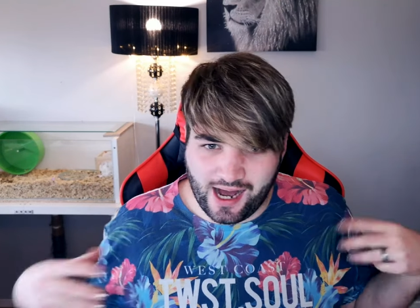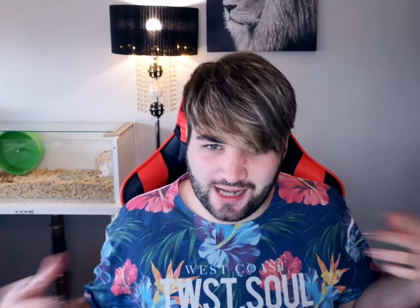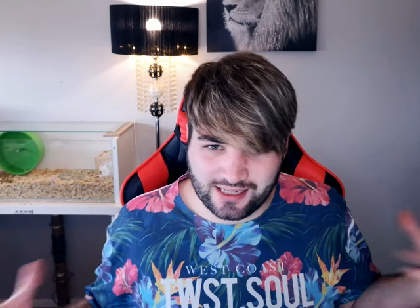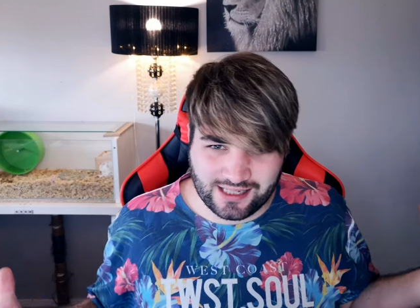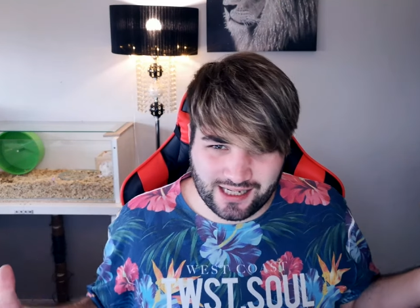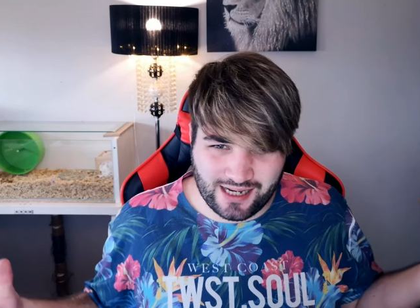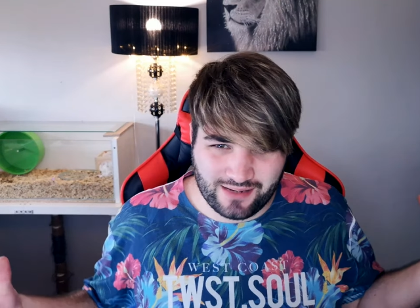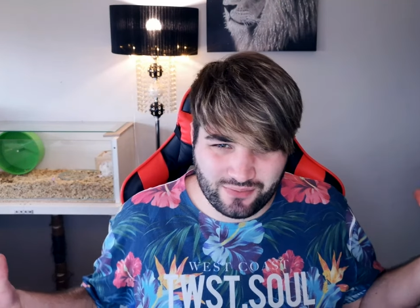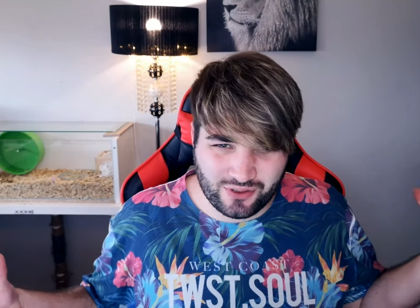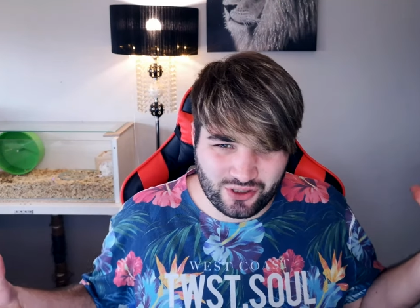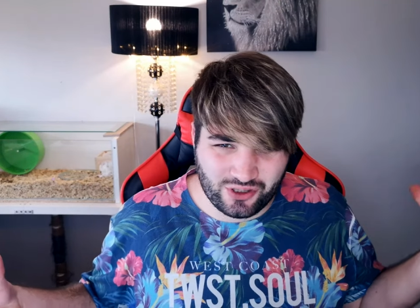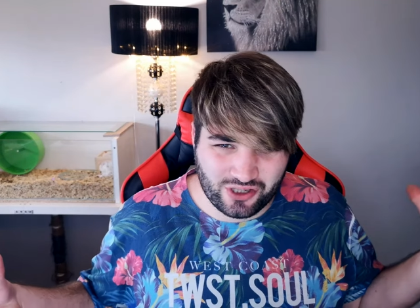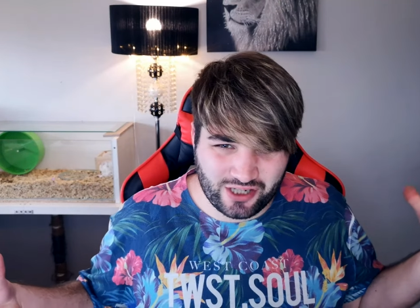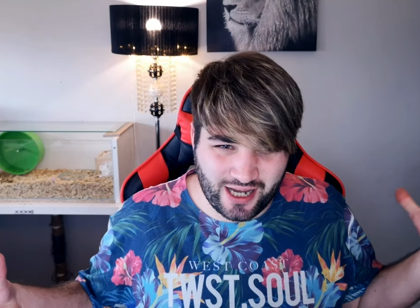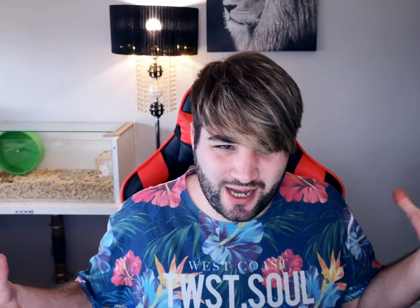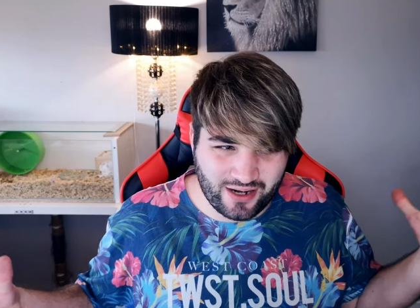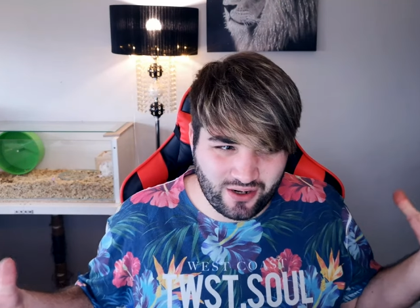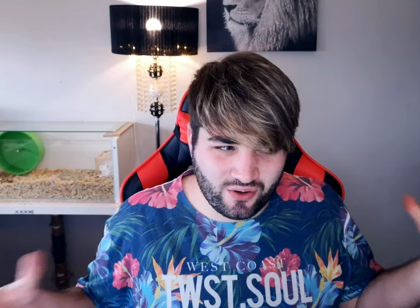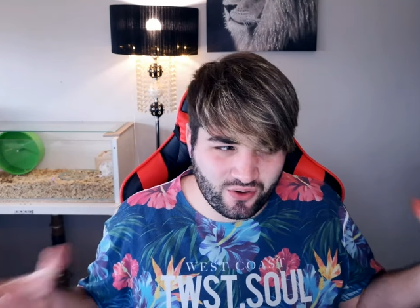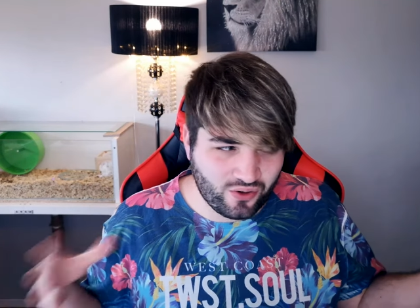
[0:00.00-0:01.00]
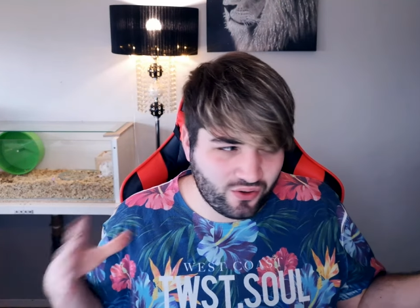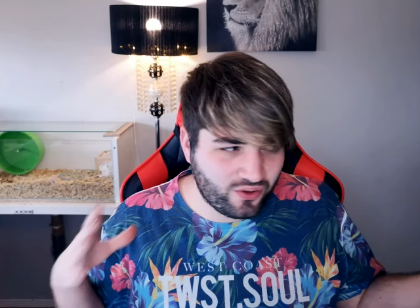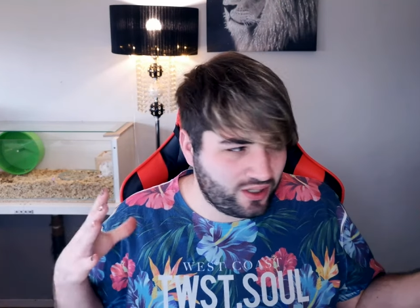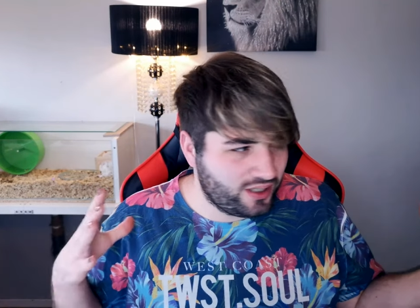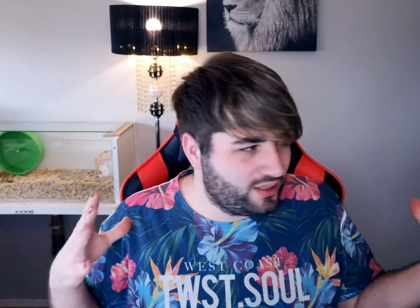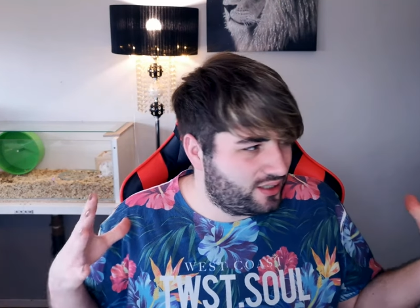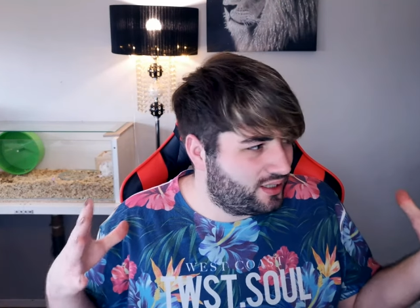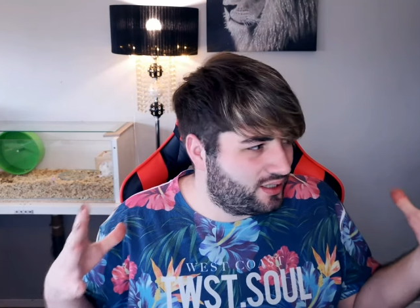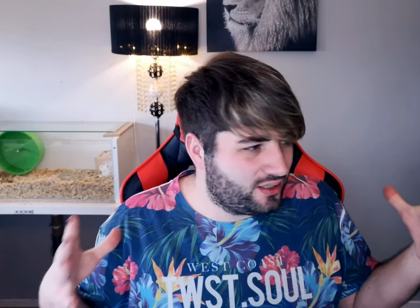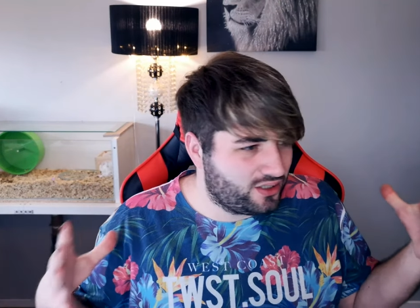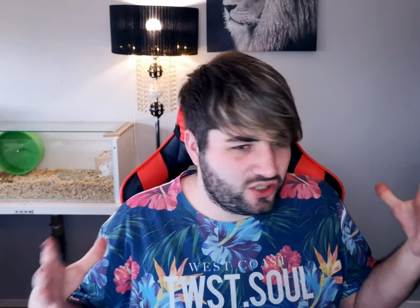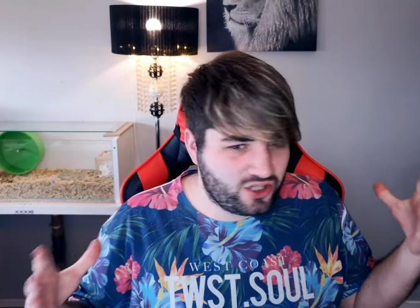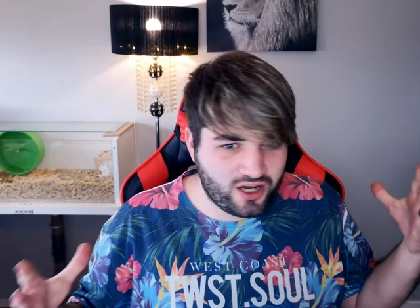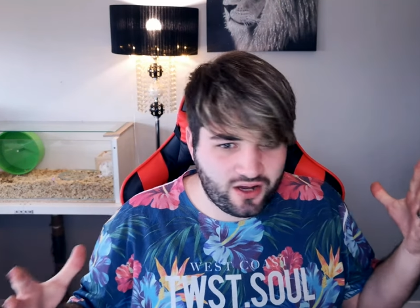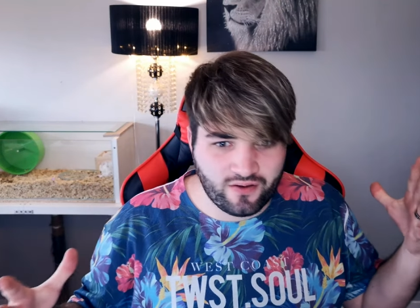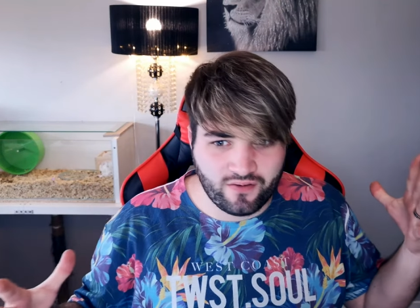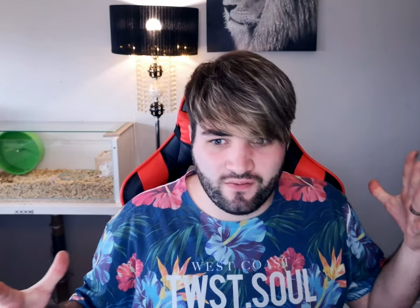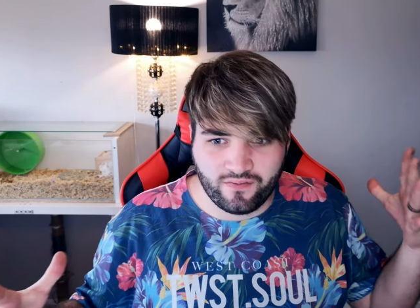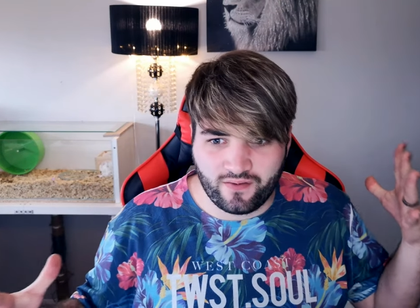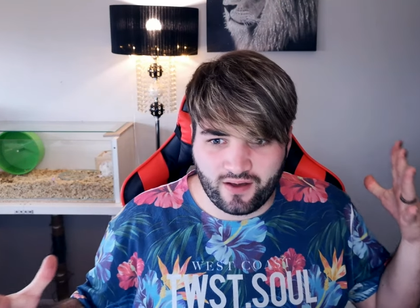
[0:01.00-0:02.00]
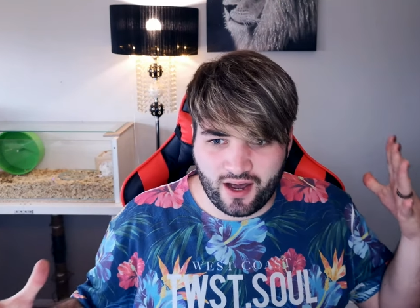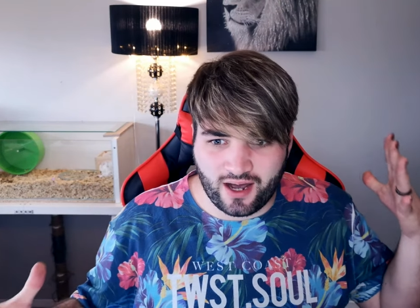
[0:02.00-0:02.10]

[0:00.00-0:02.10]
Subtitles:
As hamsters cannot orientate themselves